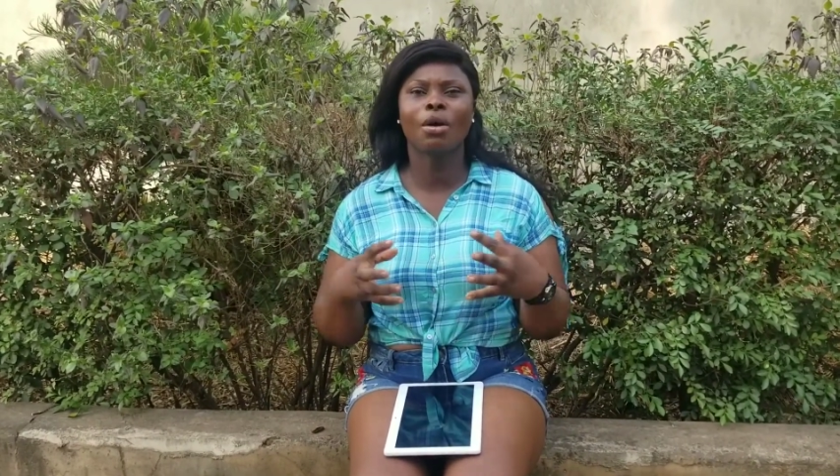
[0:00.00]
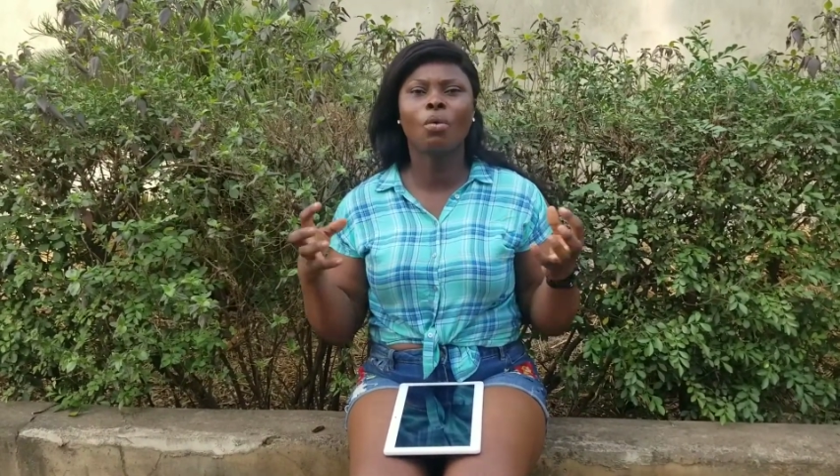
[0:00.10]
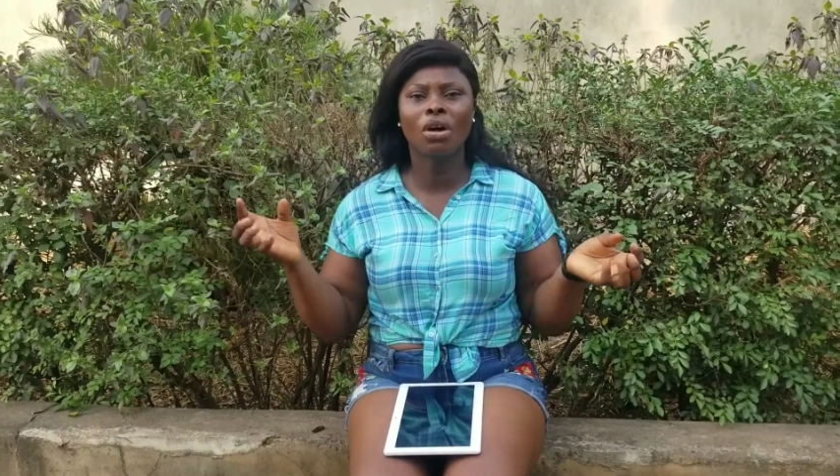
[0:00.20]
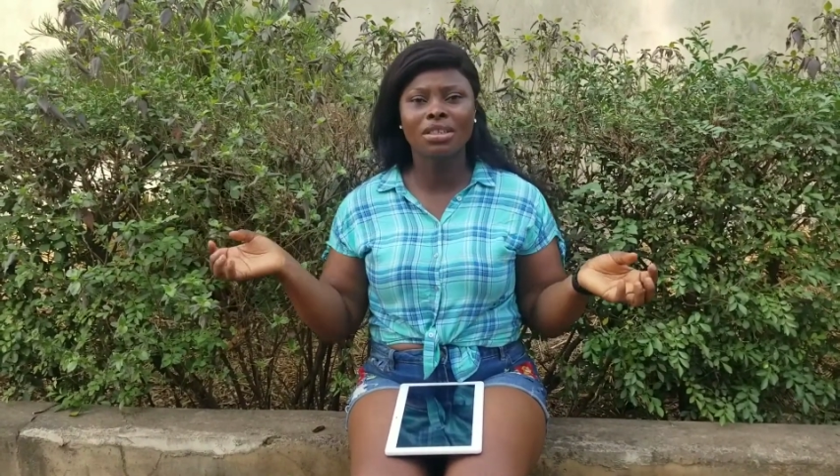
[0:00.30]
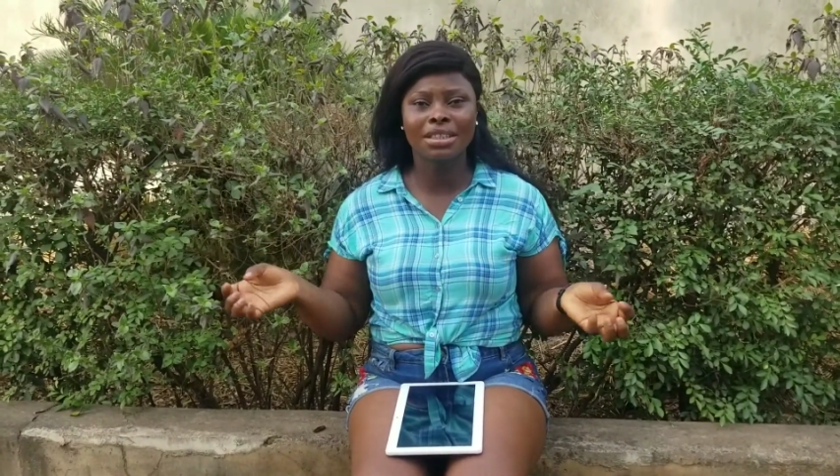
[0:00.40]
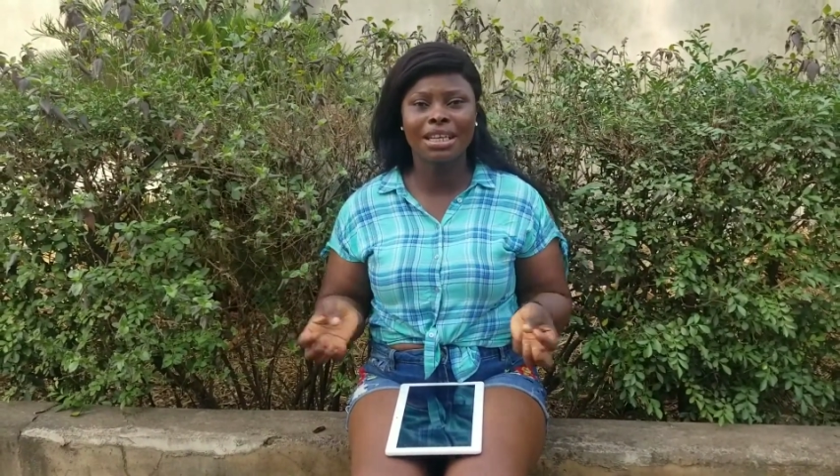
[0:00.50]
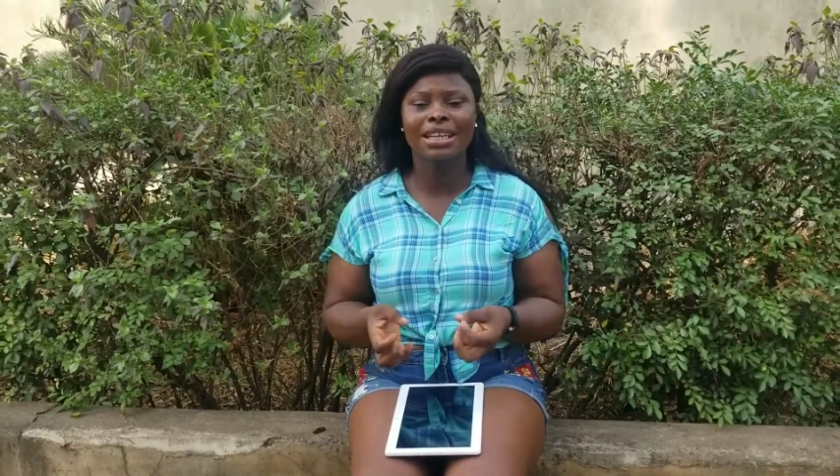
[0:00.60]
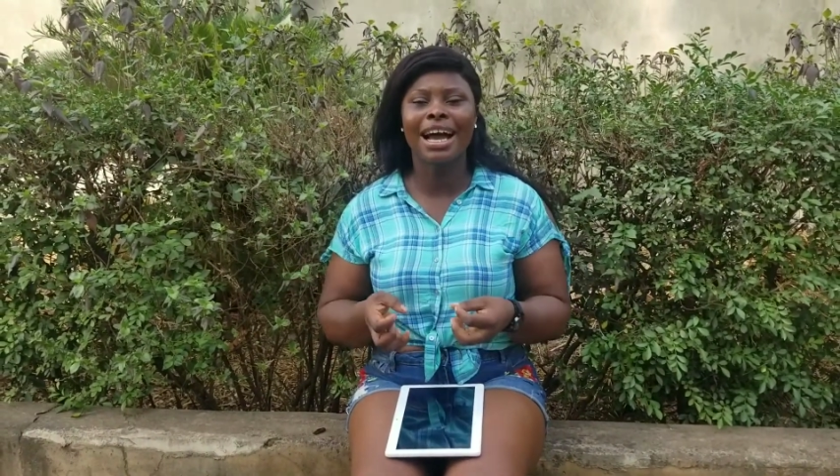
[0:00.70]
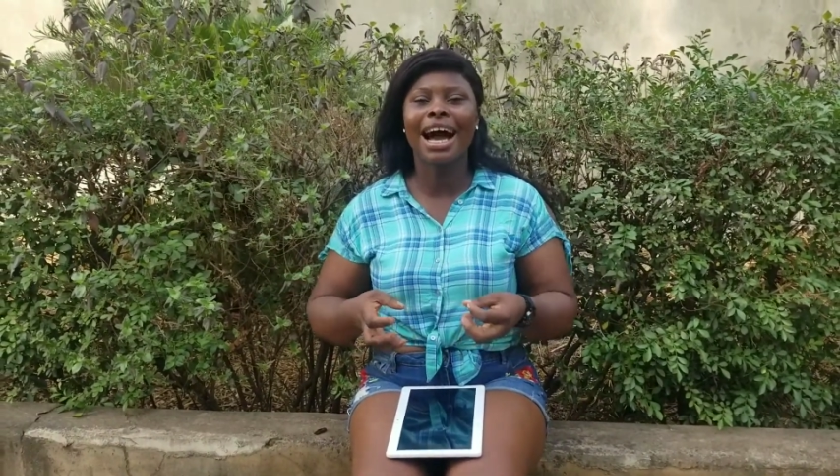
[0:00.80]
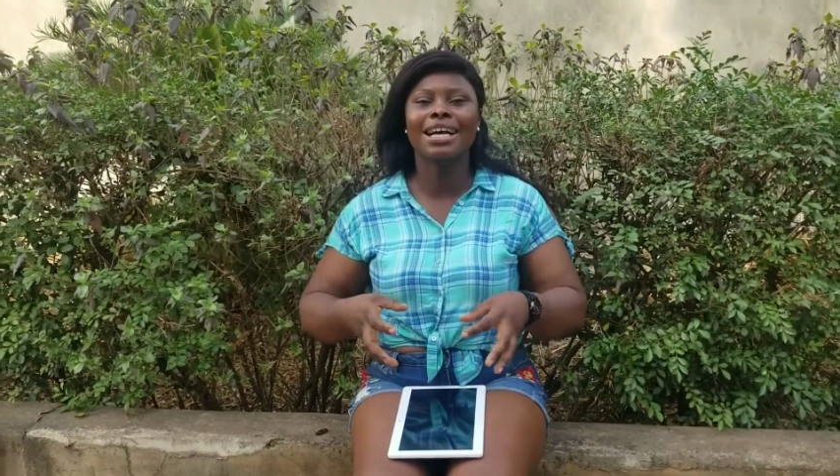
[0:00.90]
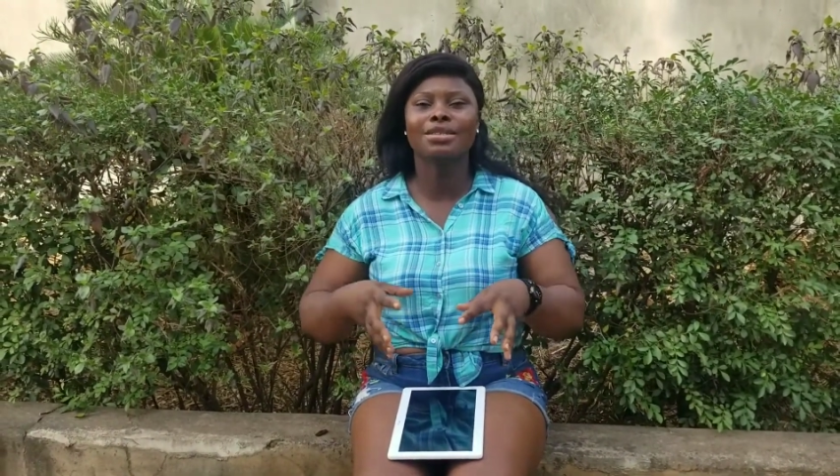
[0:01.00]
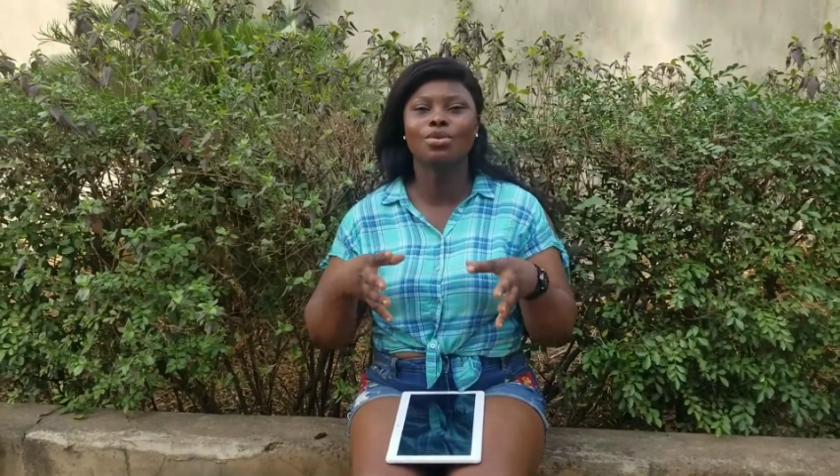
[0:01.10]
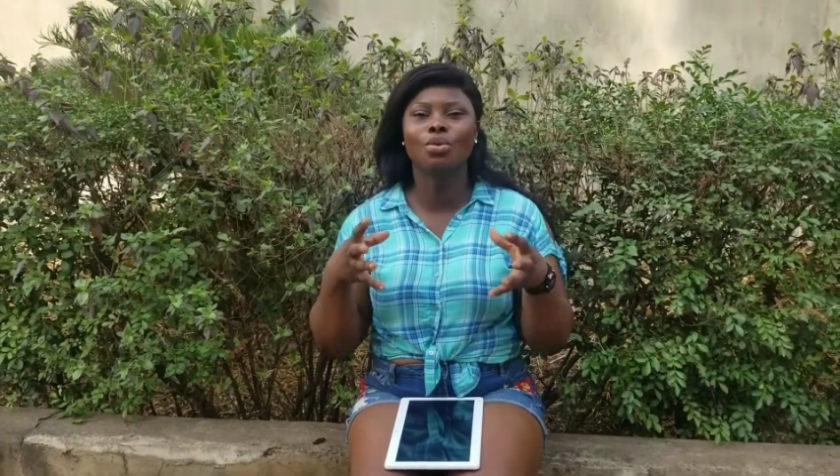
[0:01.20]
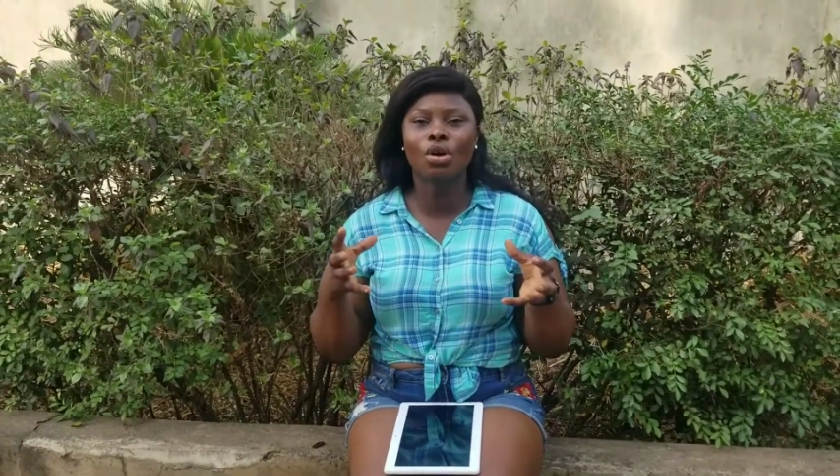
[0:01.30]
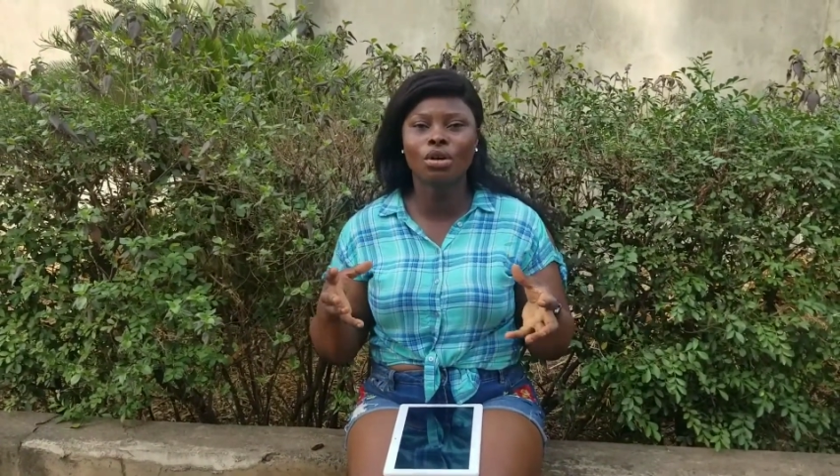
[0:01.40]
work together as
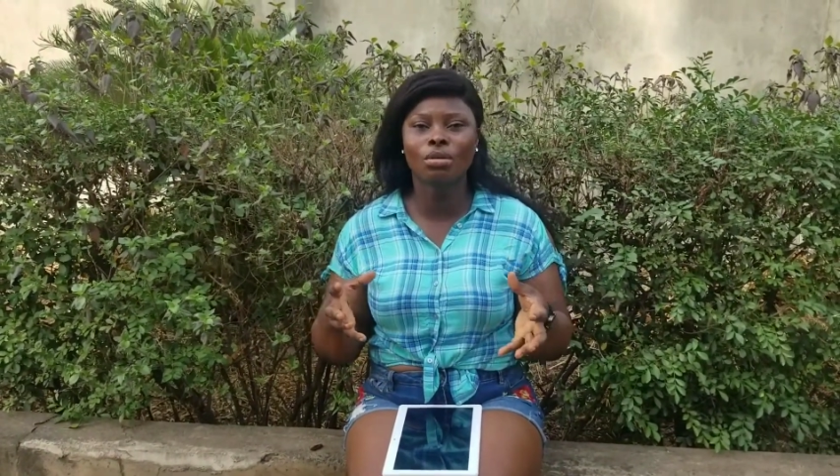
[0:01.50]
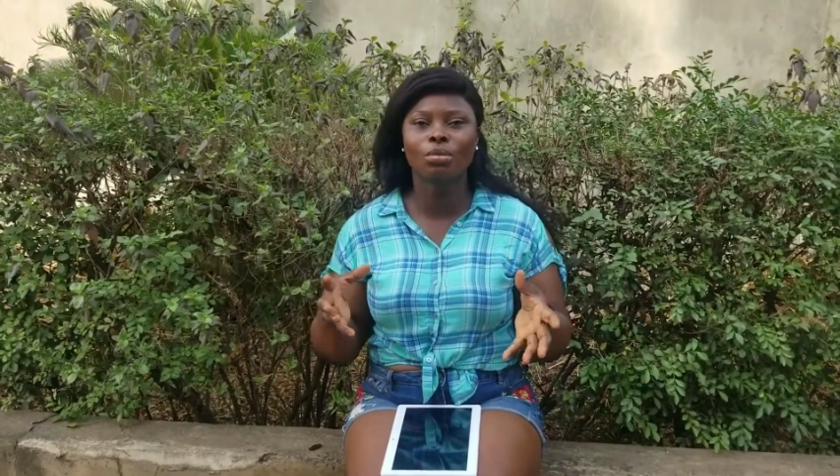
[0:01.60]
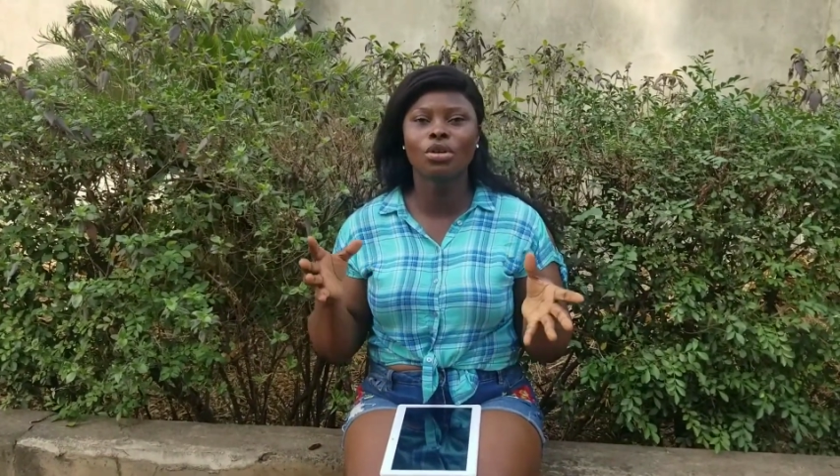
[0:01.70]
one,